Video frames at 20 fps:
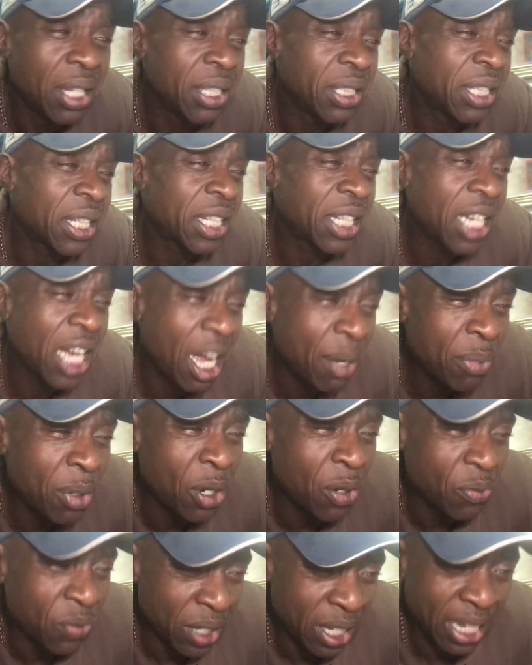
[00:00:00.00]
to come
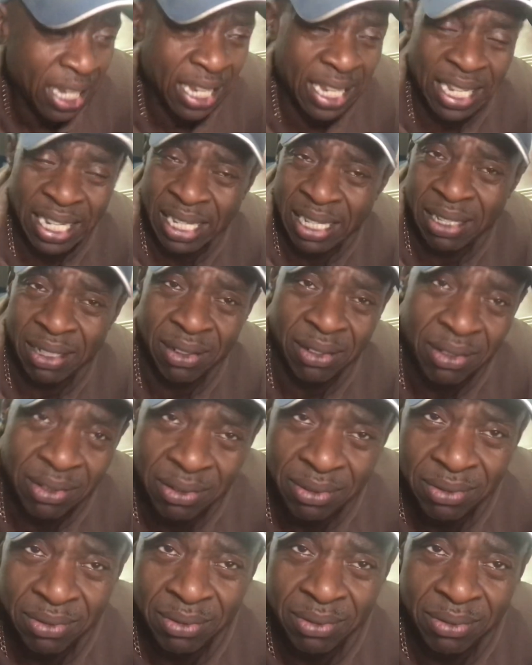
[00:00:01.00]
over here,
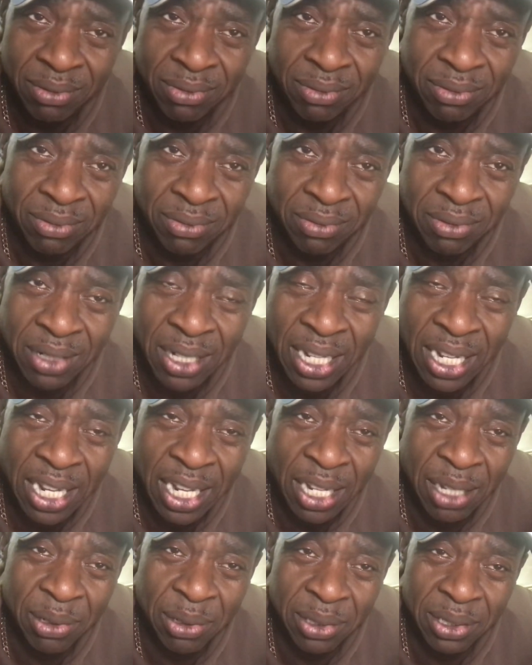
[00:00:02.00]

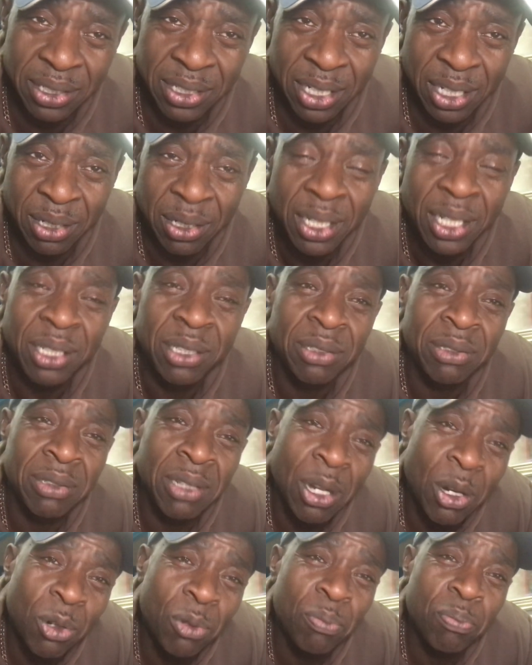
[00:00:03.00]
right?
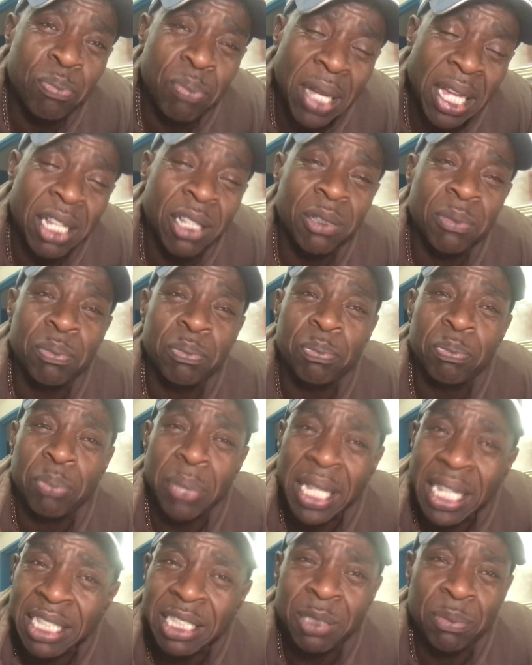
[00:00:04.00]
Nobel
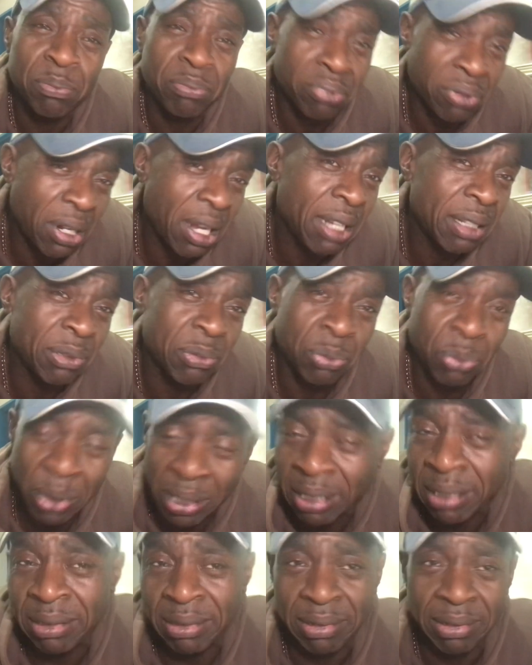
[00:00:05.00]
Peace Prize
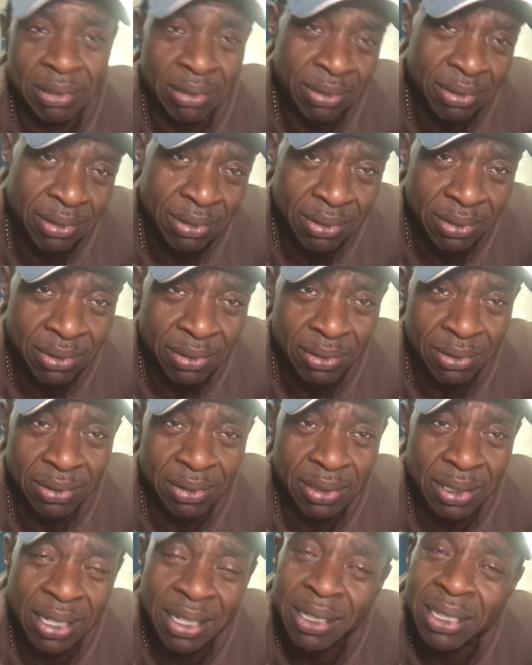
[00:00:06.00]
winners.
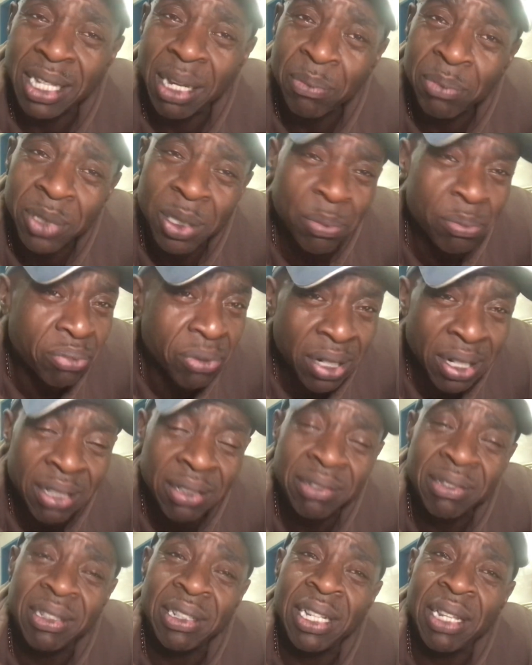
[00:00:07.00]
They come to Britain
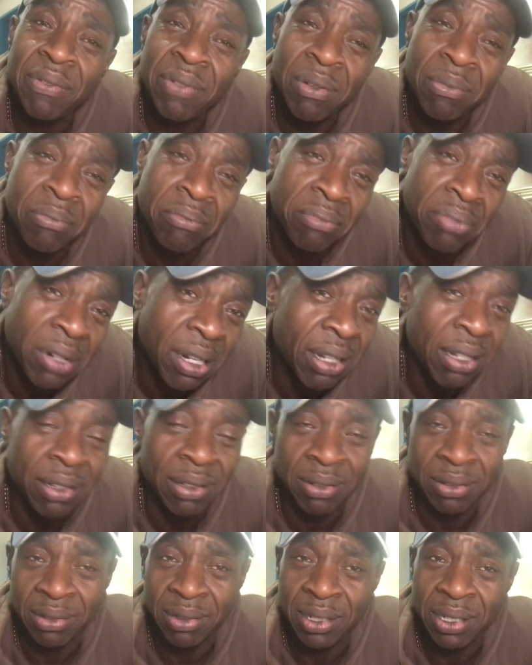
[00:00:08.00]
to live in Britain.
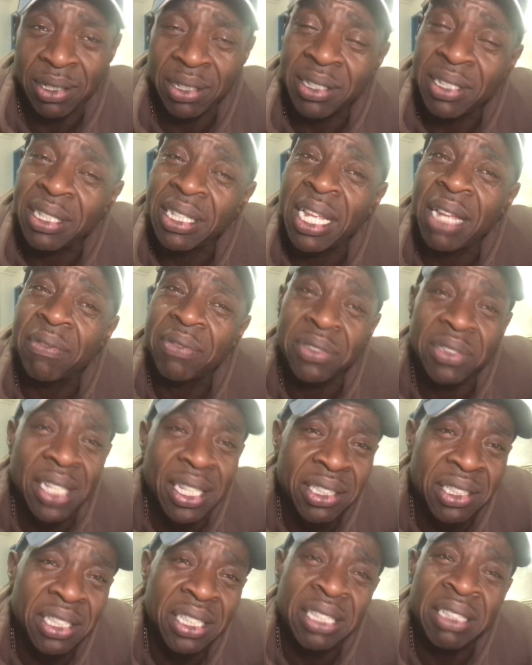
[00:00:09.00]
You can have
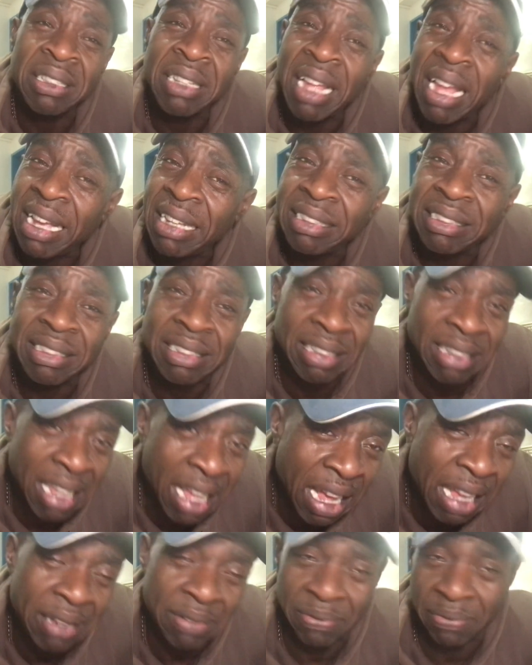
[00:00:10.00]
such a nice
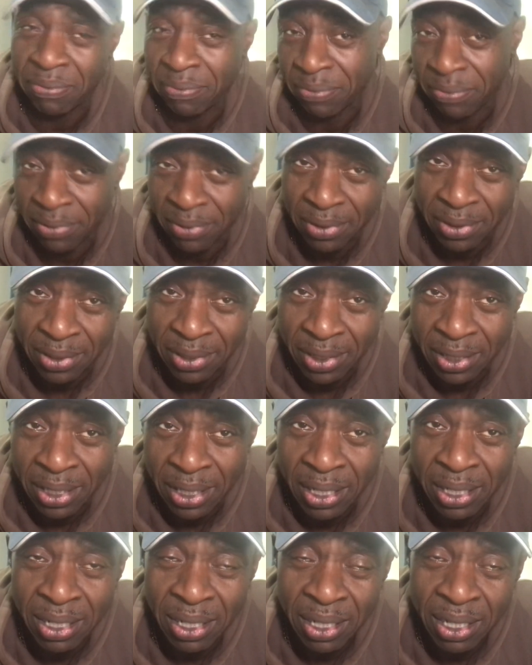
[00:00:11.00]
life.
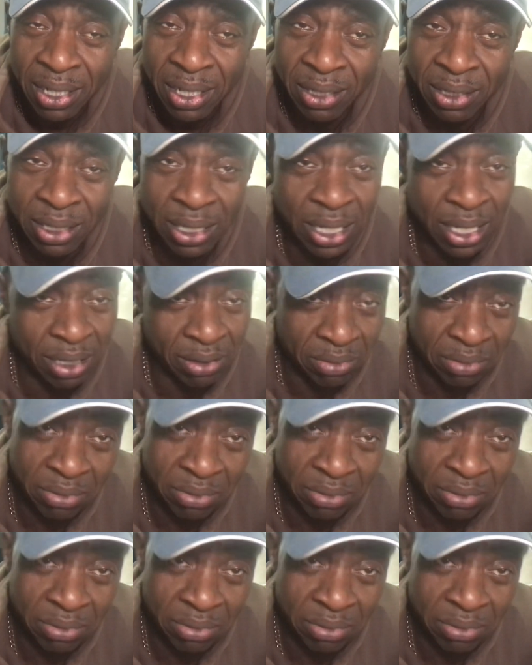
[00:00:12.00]
And you're like,